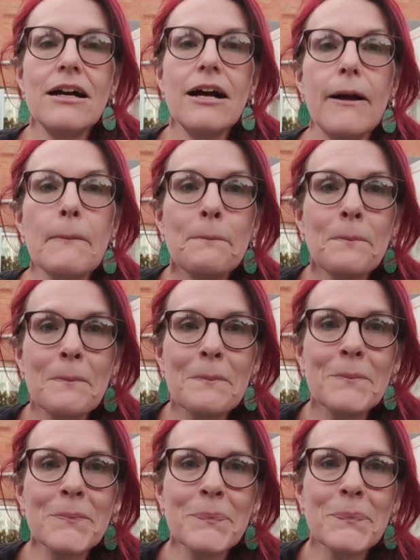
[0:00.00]
Um,
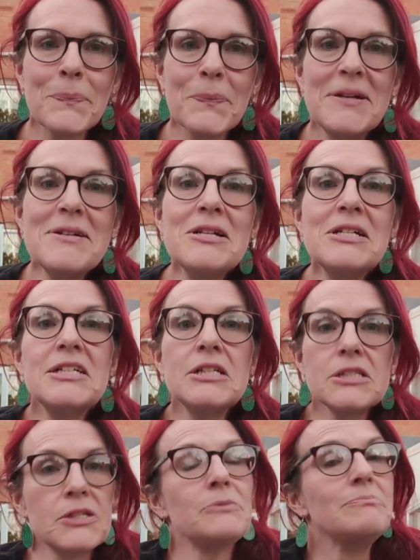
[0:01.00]

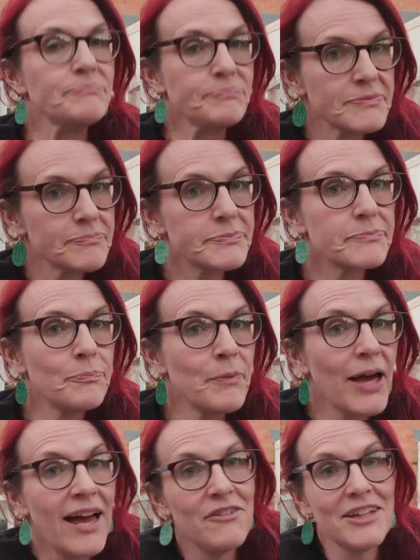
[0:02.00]
so
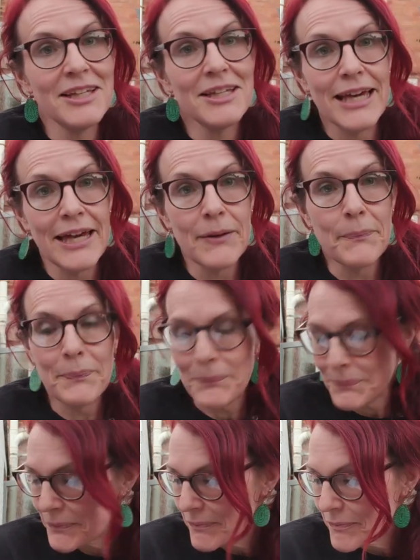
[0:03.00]
having um,
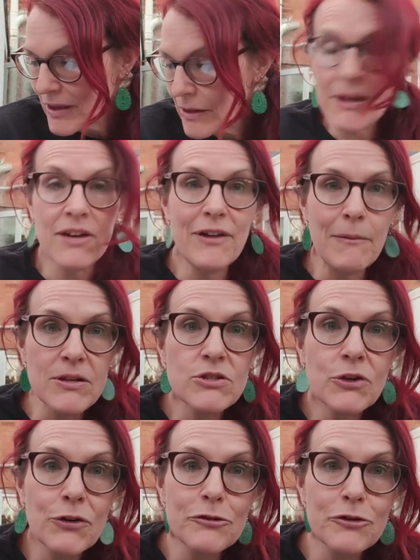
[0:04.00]
a bit of MS
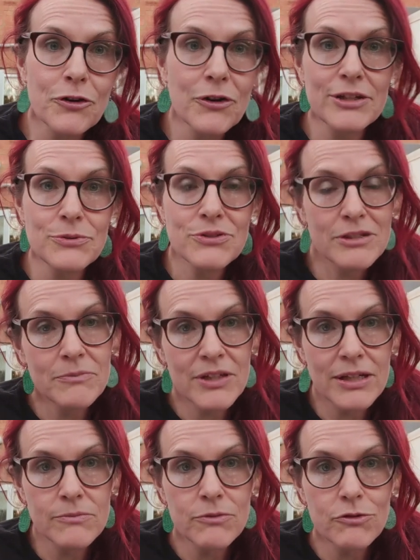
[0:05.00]
cog fog, I do
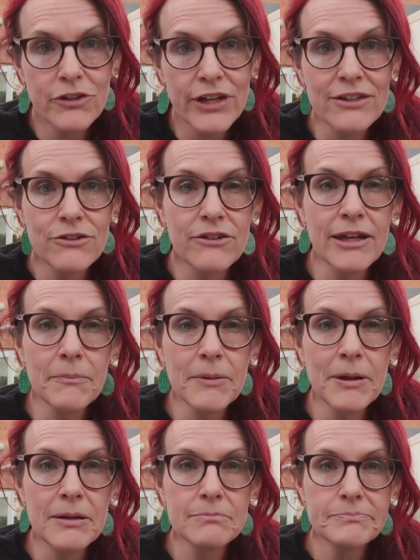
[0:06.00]
sometimes forget to take
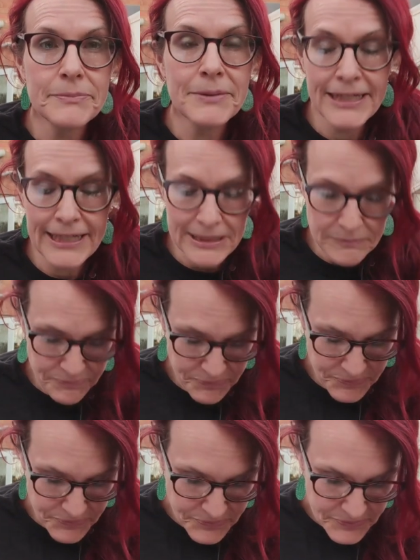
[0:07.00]
my, my um,
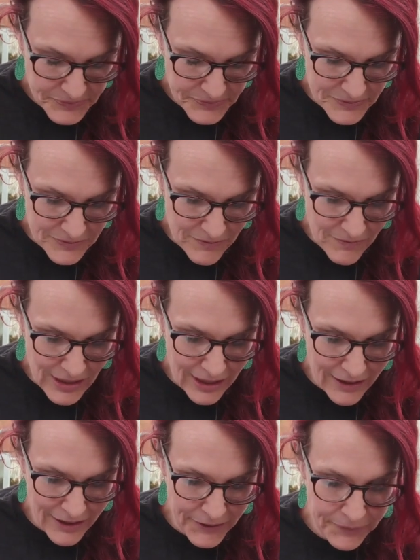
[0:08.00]

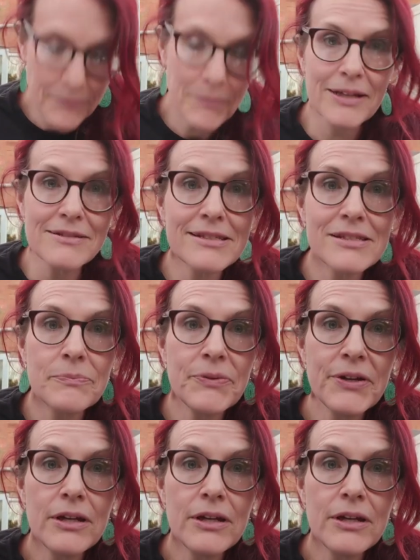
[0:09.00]
um pills.